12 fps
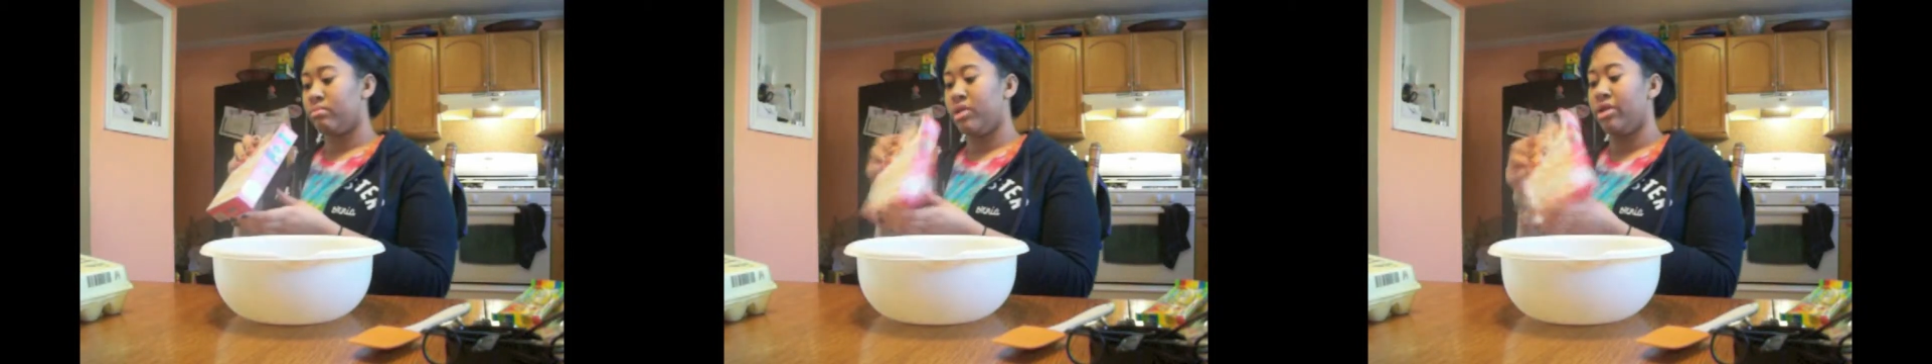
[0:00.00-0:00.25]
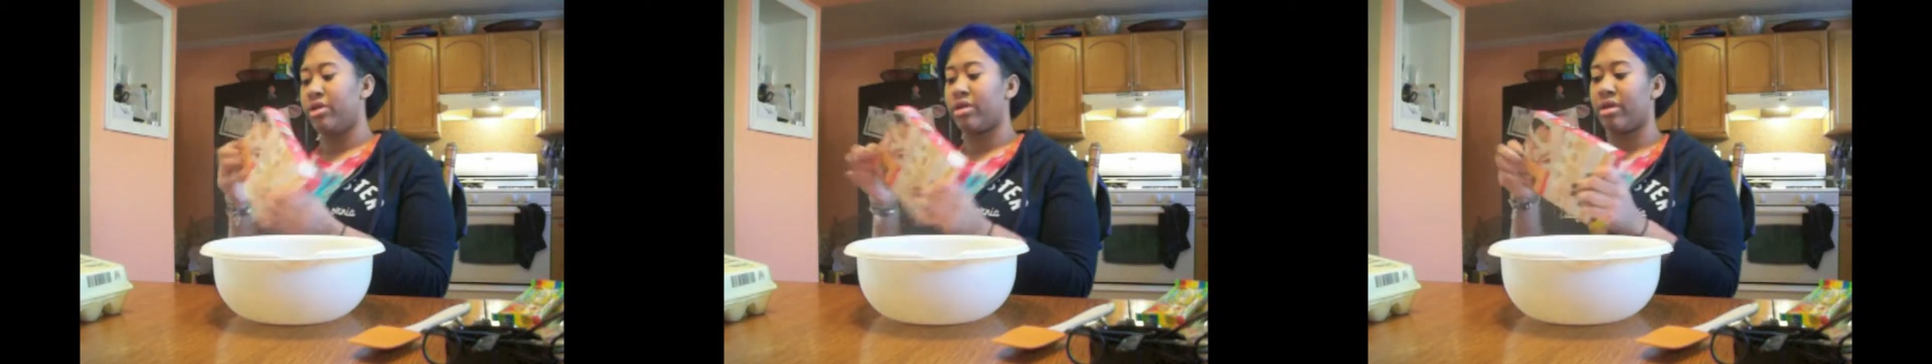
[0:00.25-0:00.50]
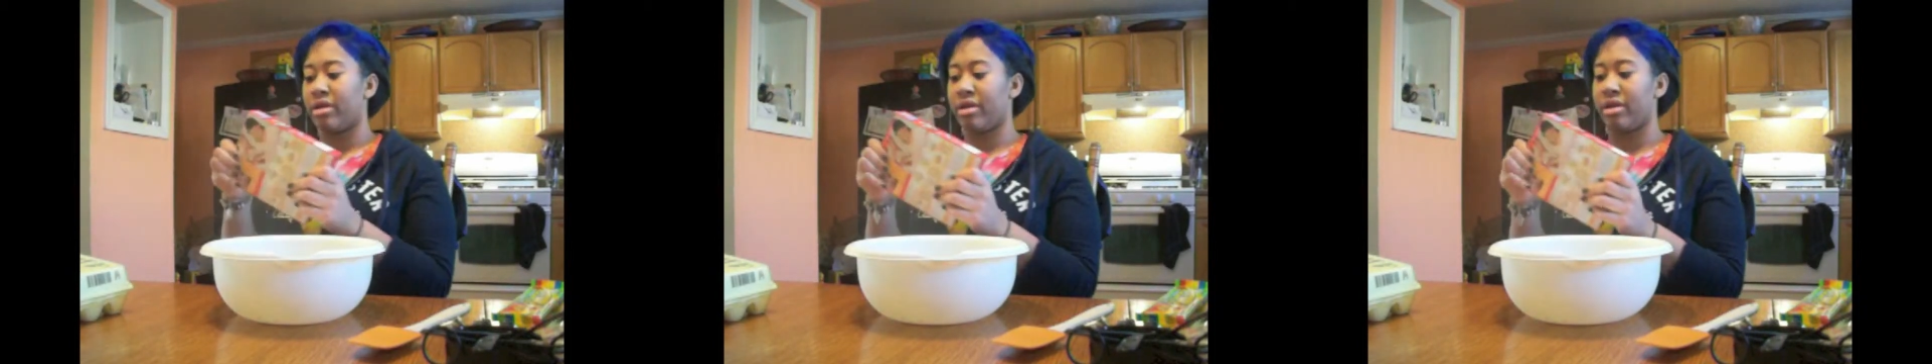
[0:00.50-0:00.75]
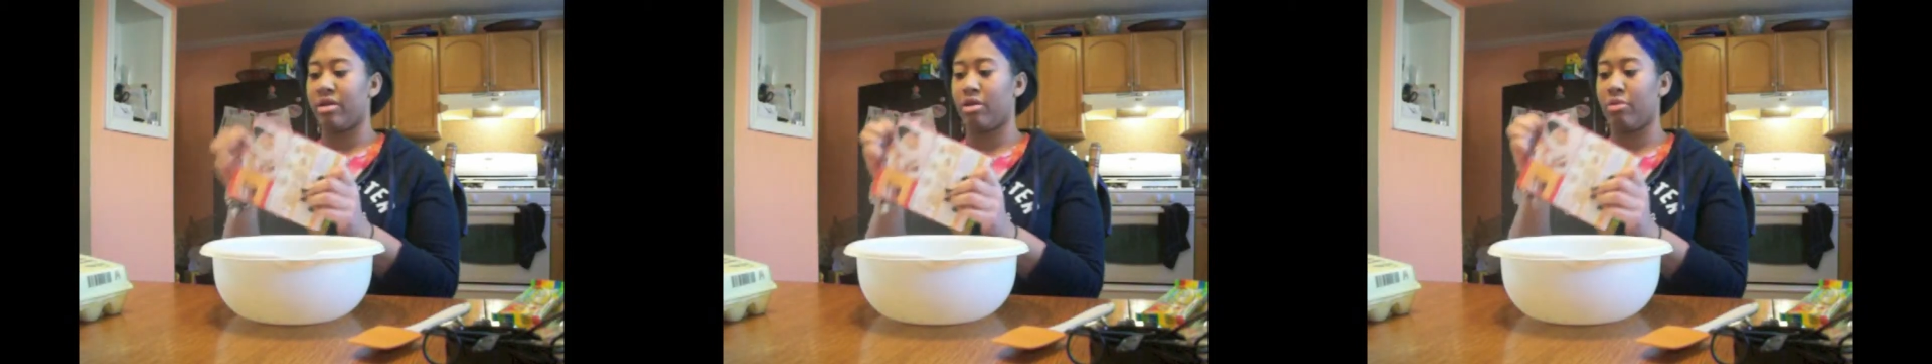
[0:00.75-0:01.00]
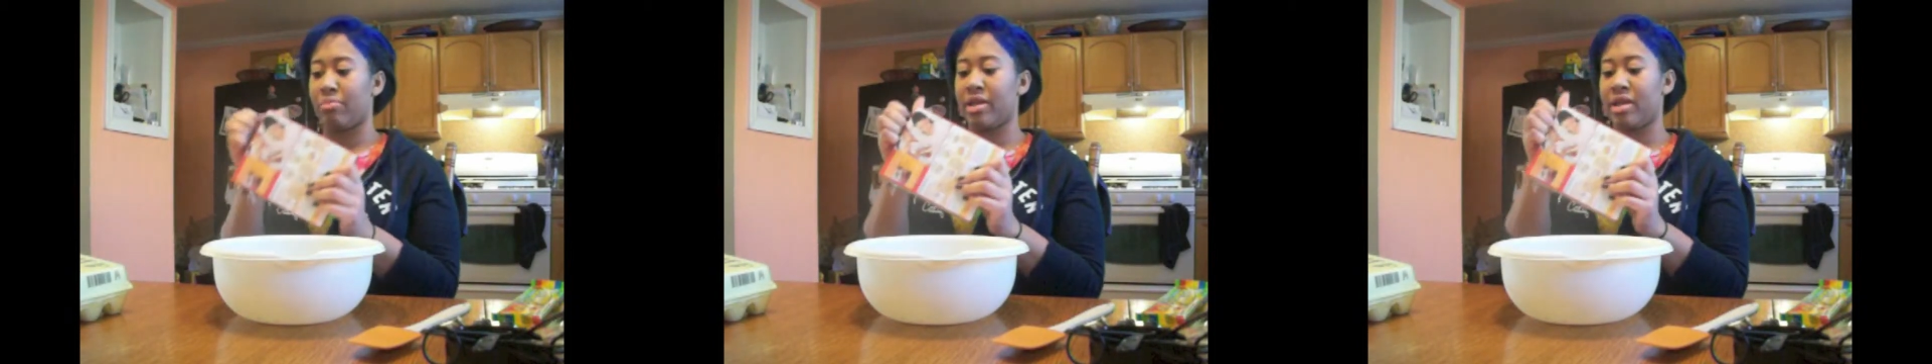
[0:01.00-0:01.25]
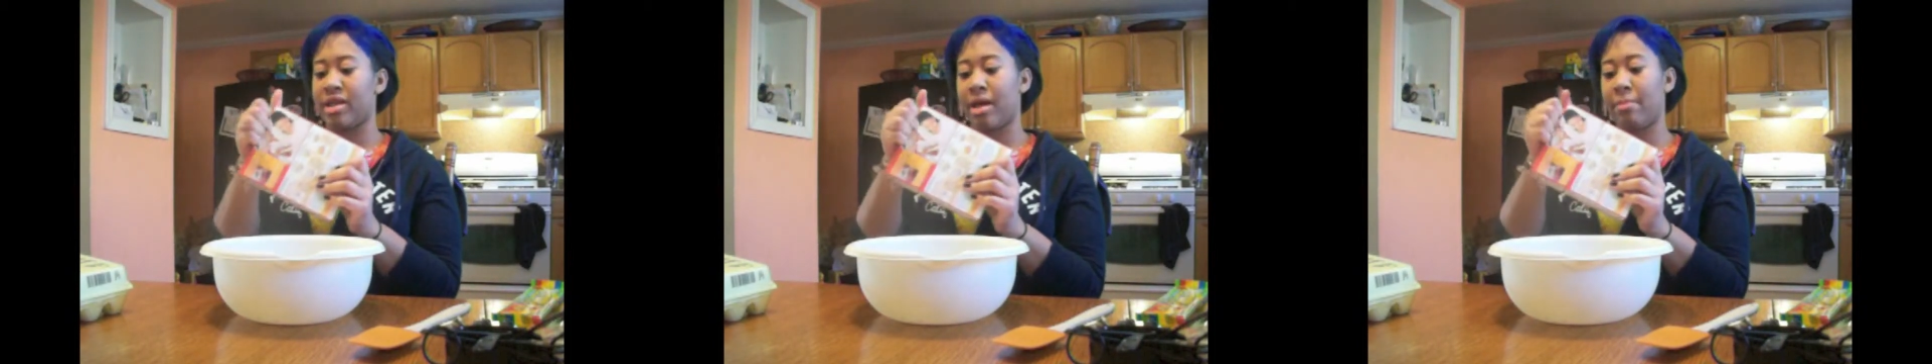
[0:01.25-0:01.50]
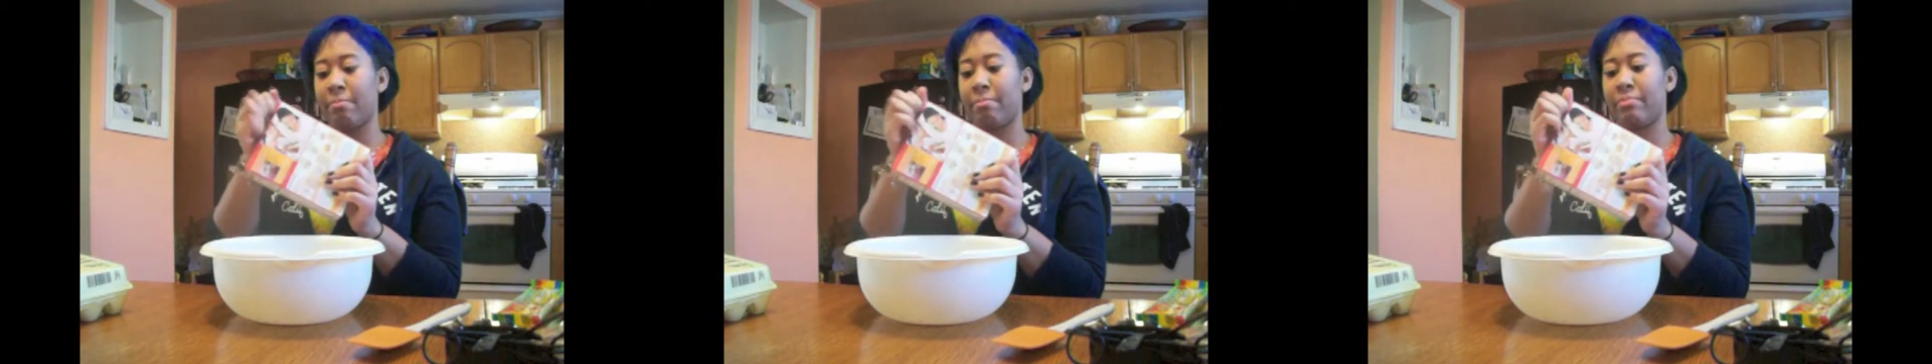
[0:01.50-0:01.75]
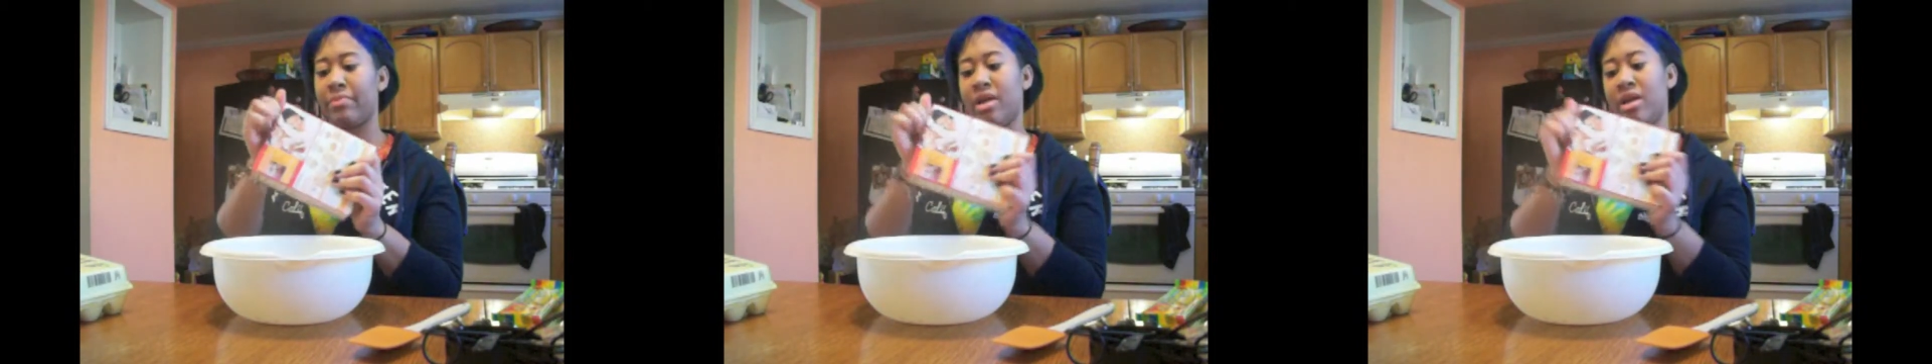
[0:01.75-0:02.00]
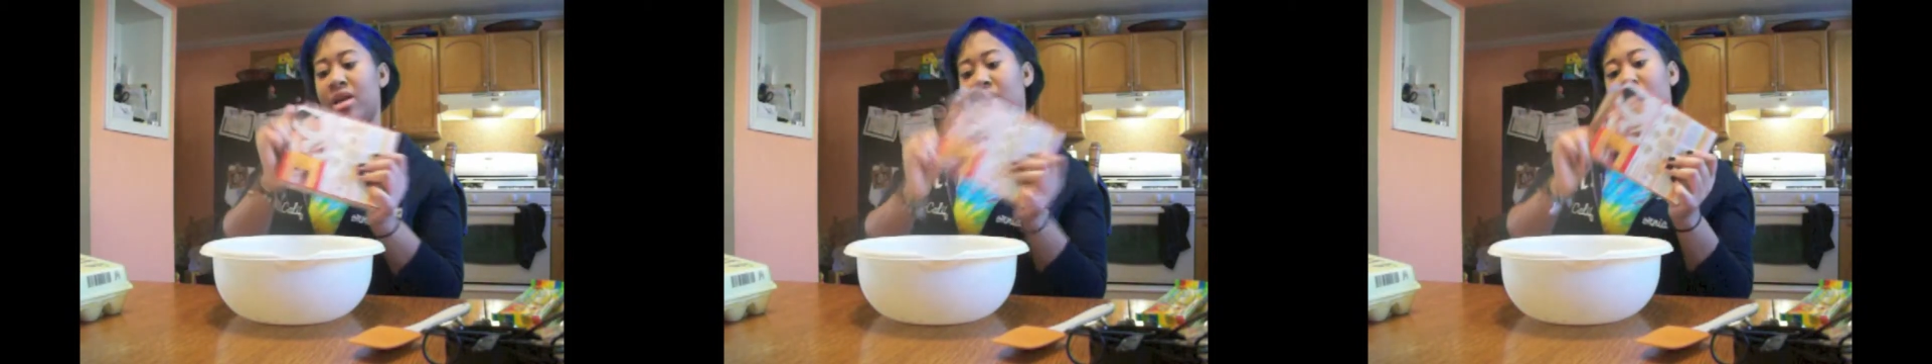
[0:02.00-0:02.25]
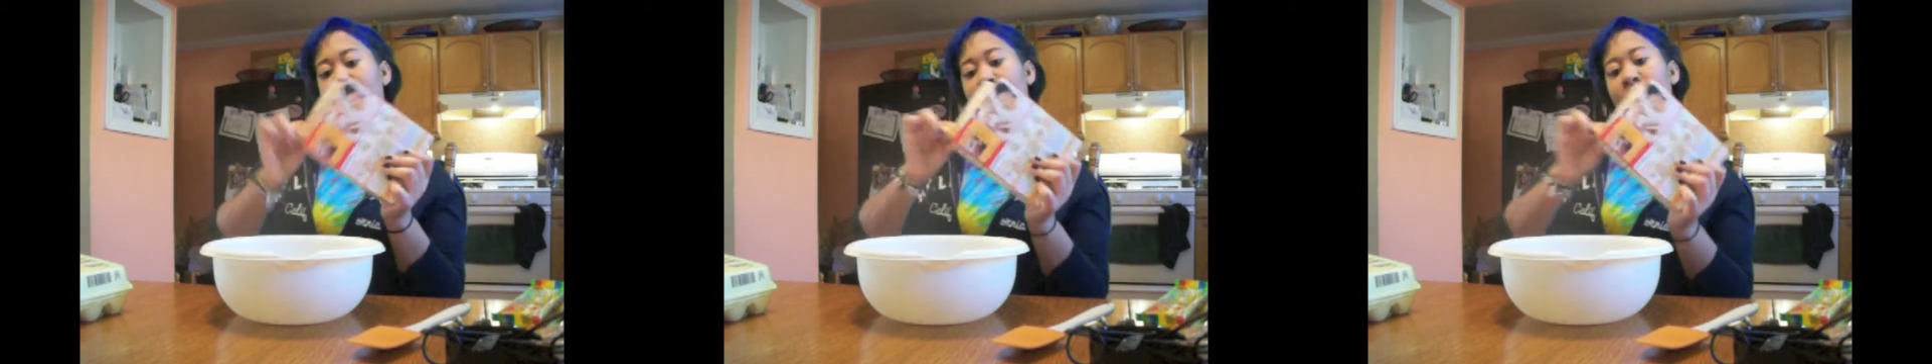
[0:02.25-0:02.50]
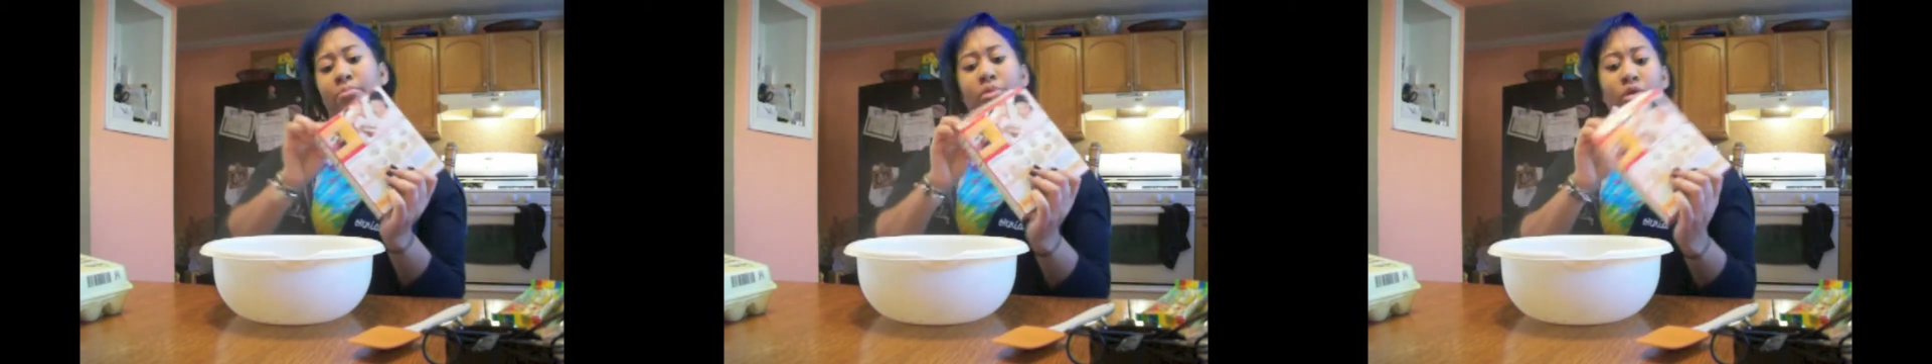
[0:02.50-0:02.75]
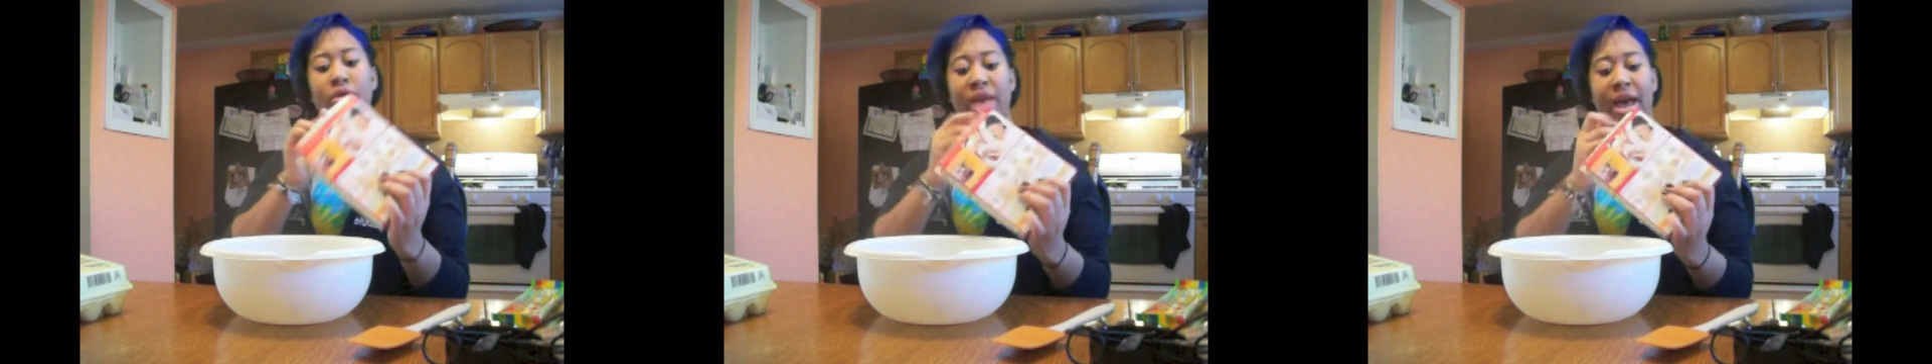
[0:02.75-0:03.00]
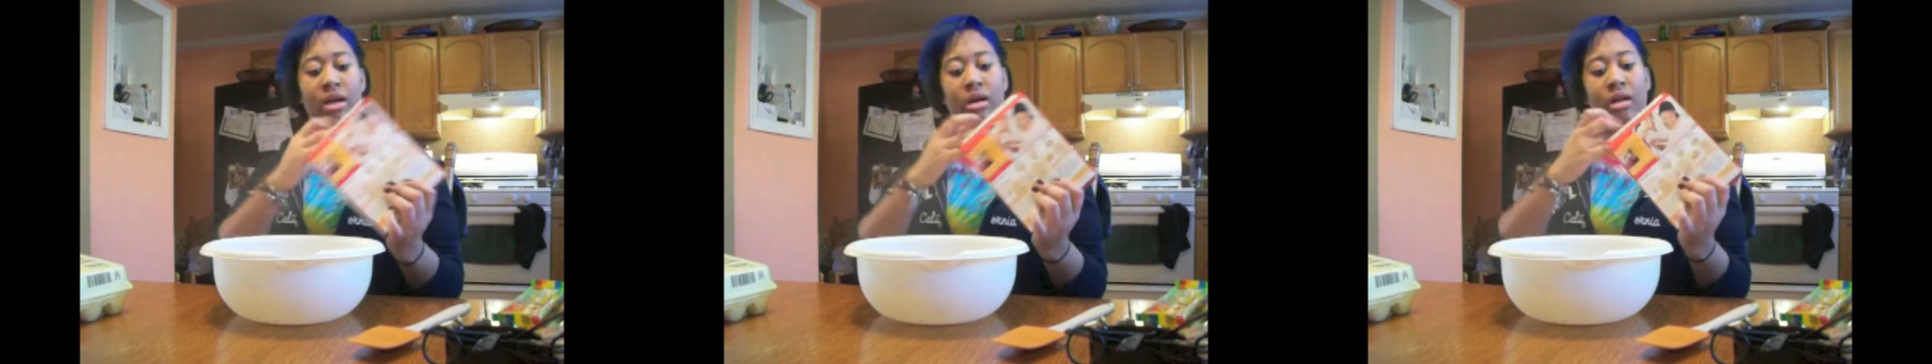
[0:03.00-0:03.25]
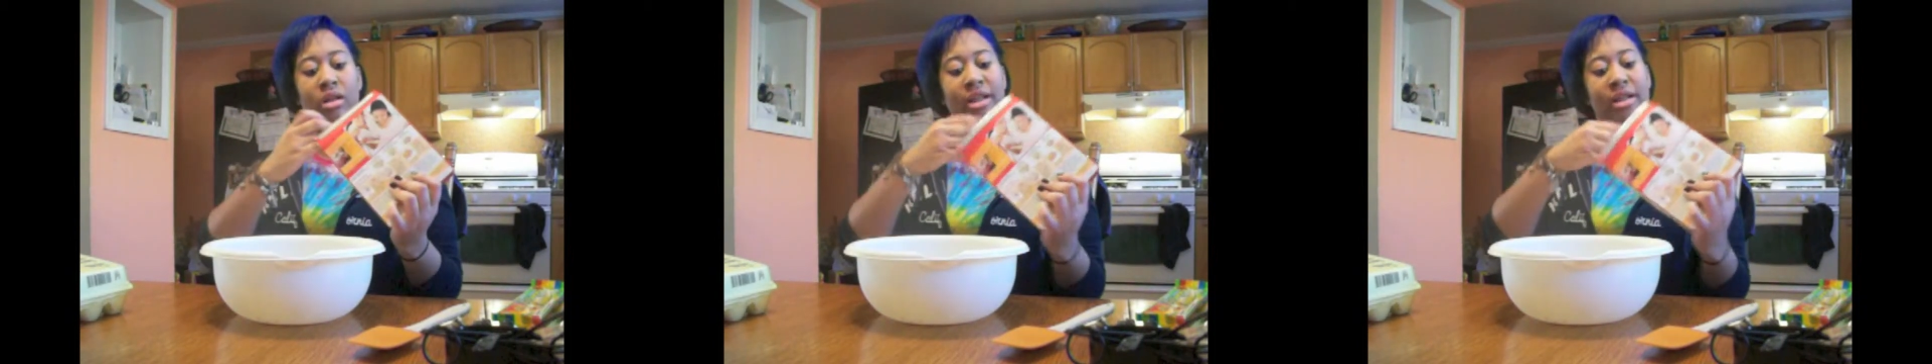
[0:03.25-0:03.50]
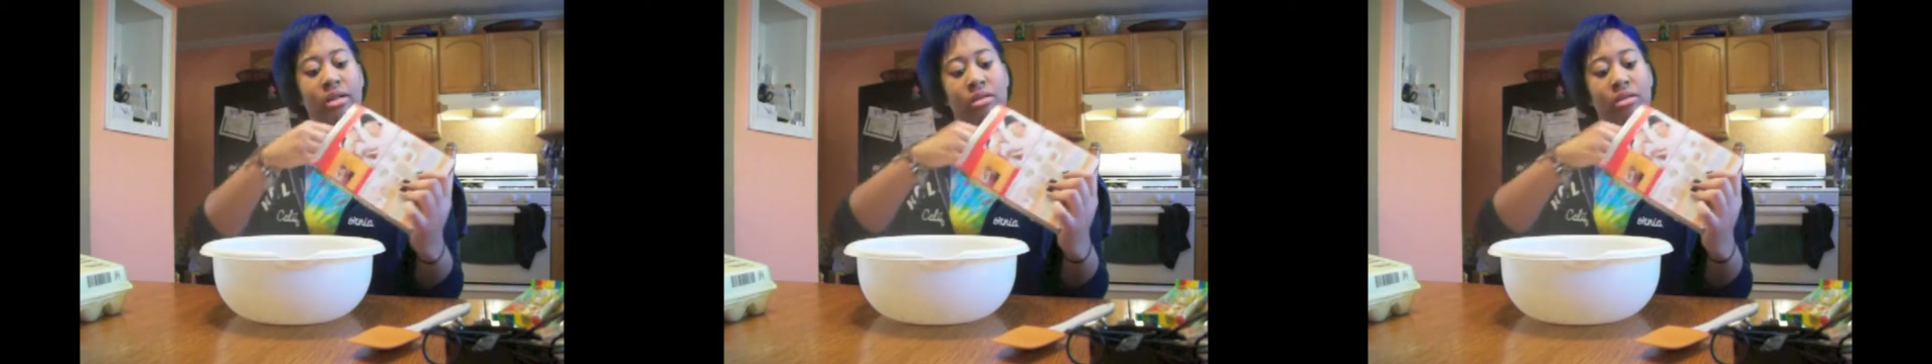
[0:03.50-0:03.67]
you're gonna open this up and pour that all in.